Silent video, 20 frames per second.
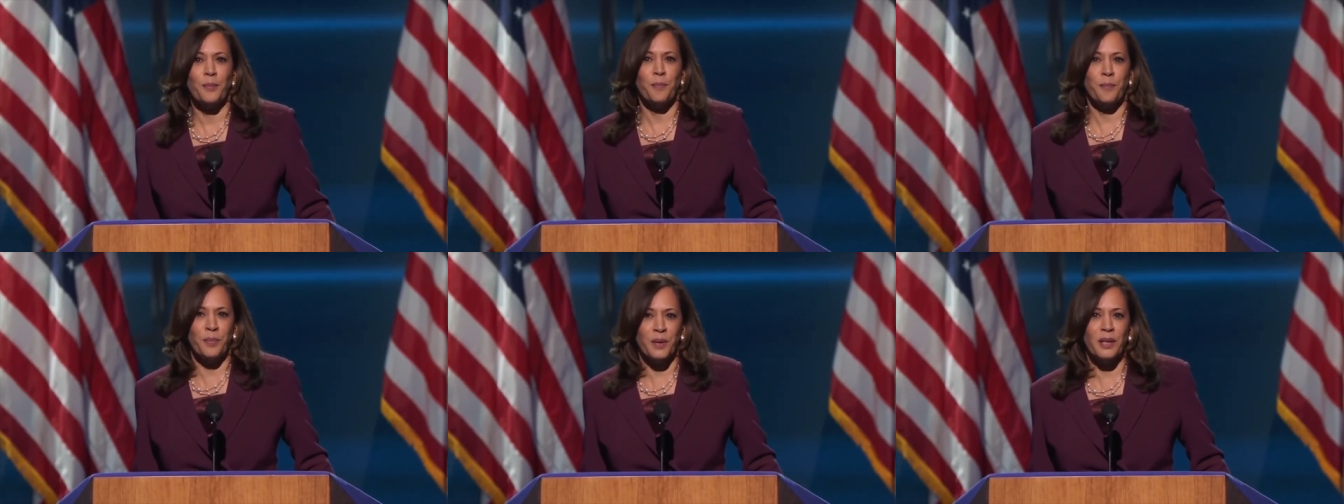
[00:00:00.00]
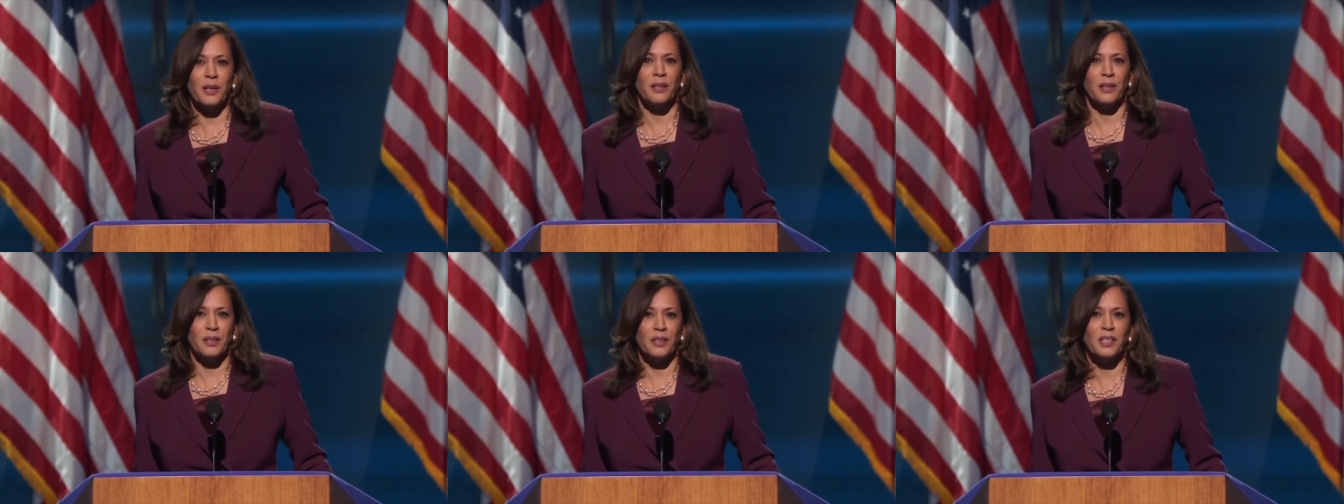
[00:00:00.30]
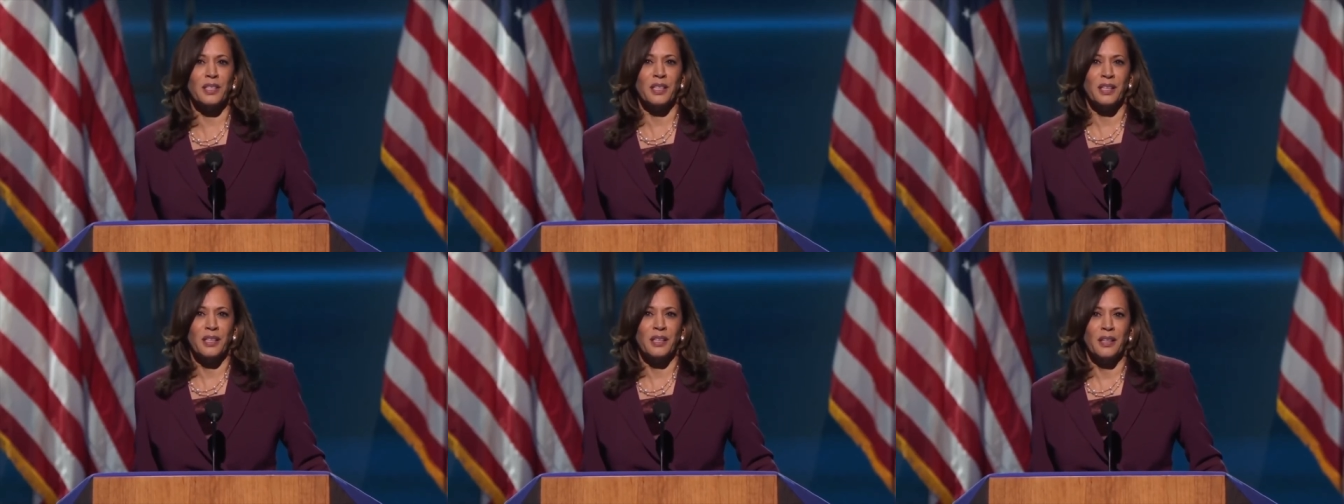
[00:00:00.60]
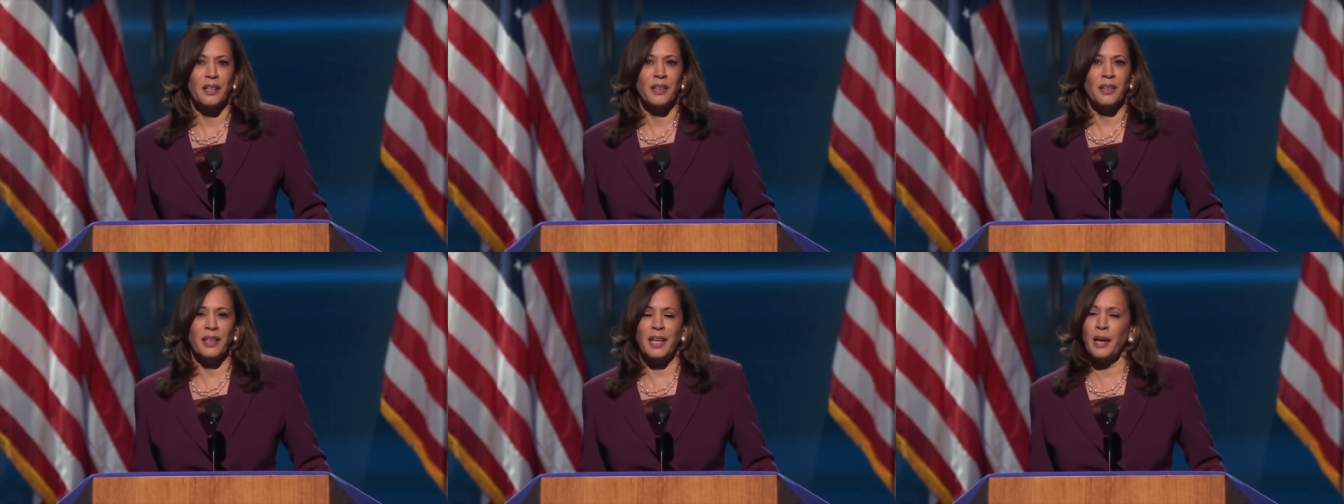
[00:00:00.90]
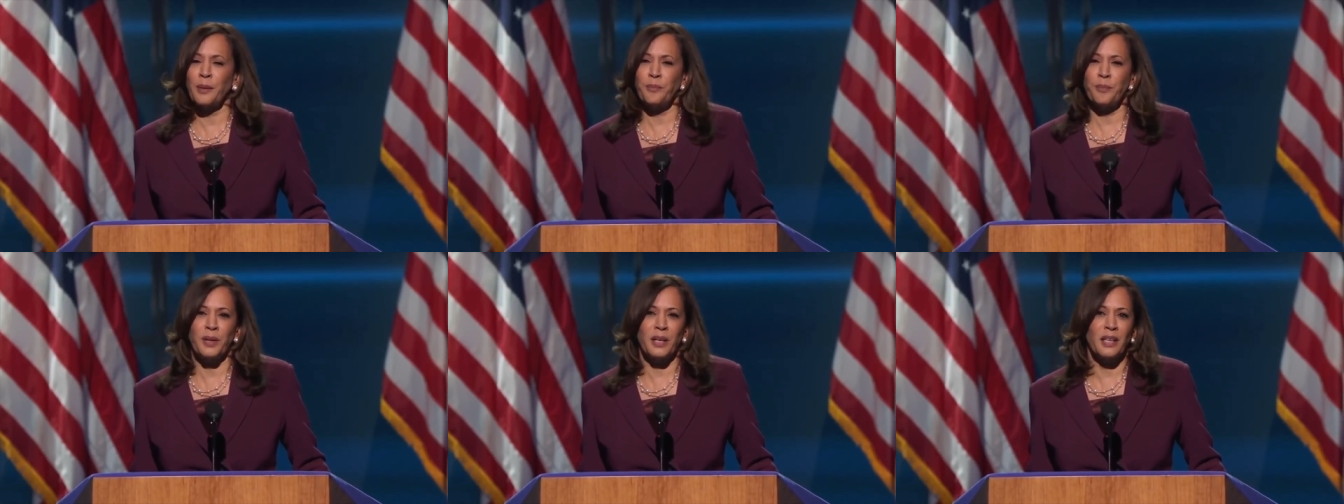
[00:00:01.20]
build
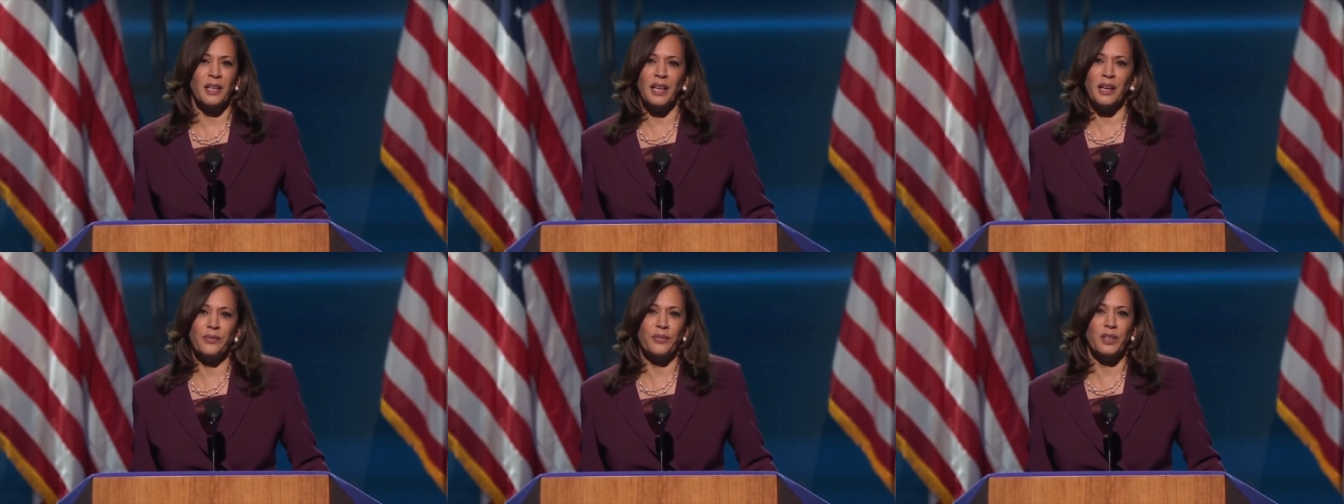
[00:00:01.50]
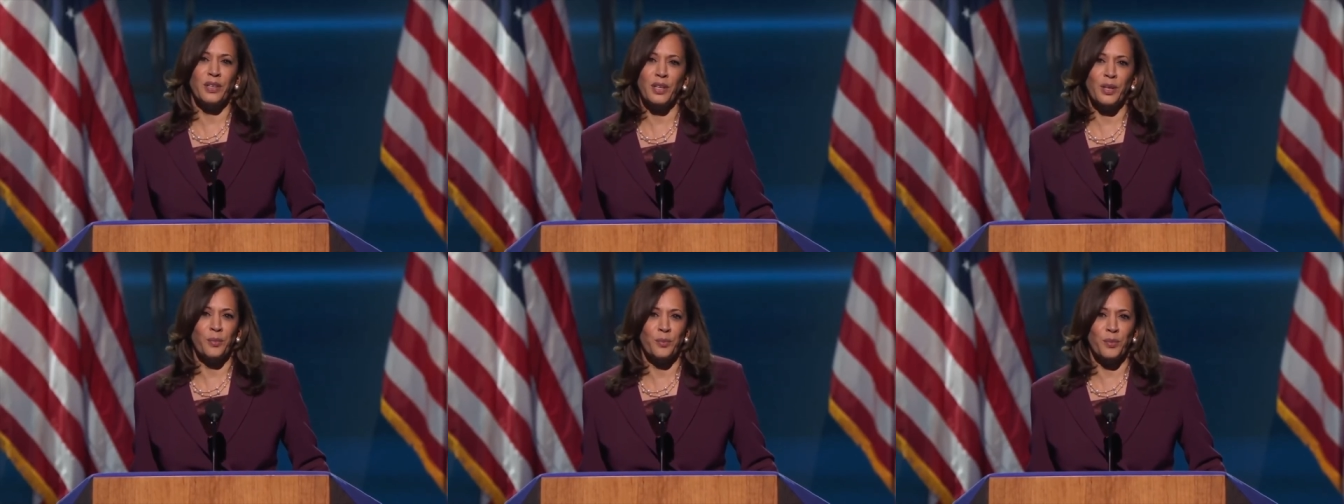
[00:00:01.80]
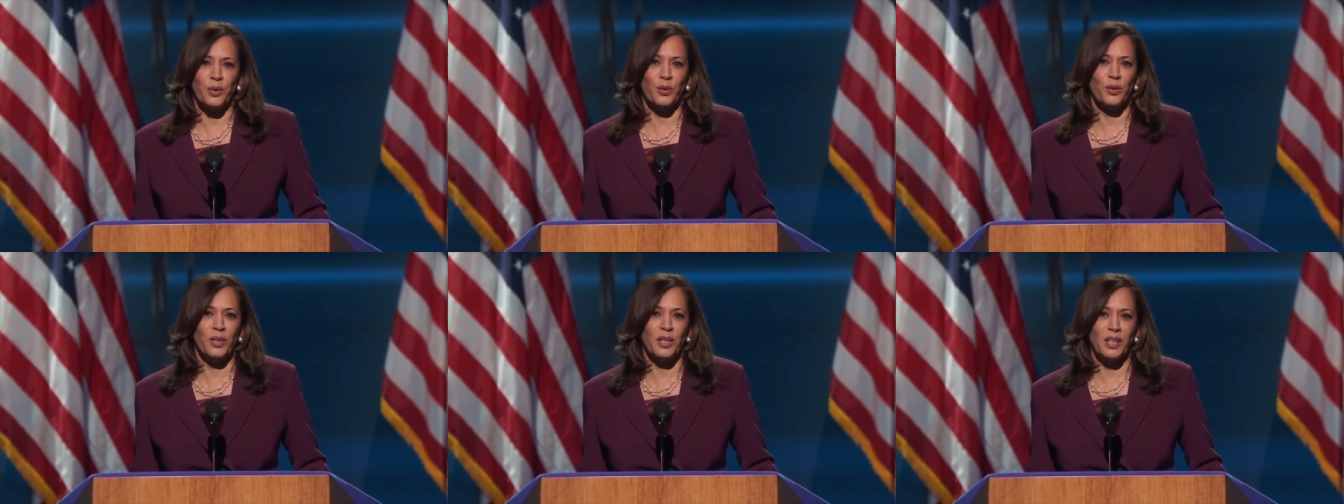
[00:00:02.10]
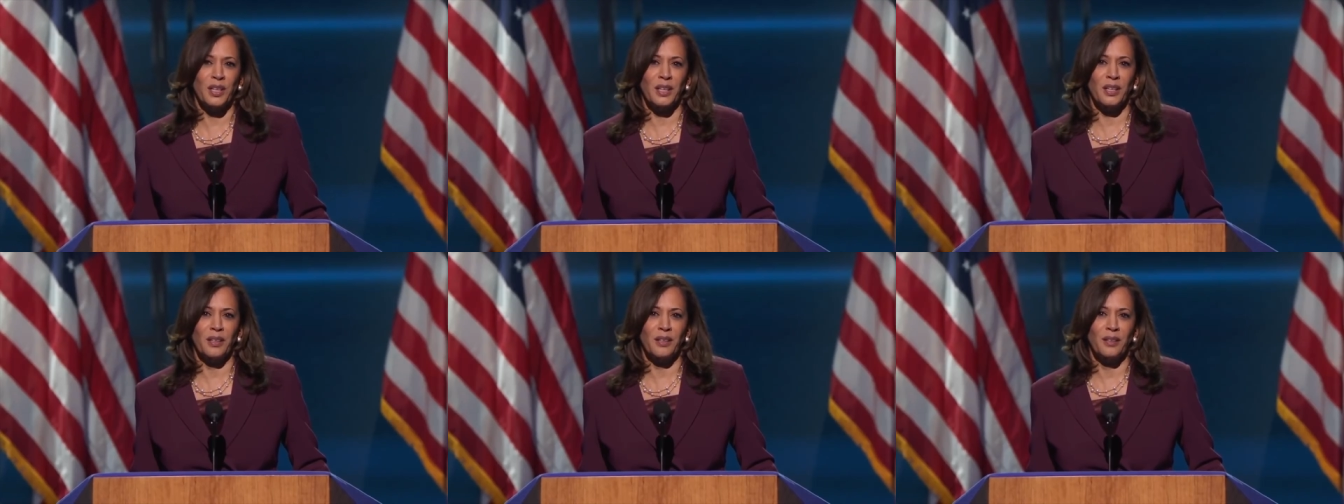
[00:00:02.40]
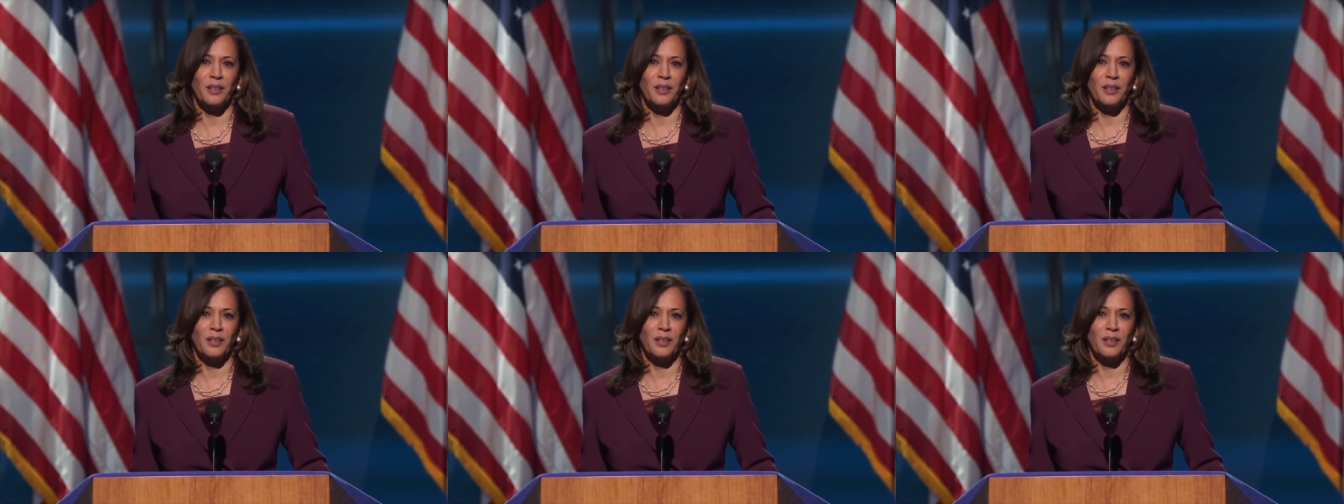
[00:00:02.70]
that beloved community,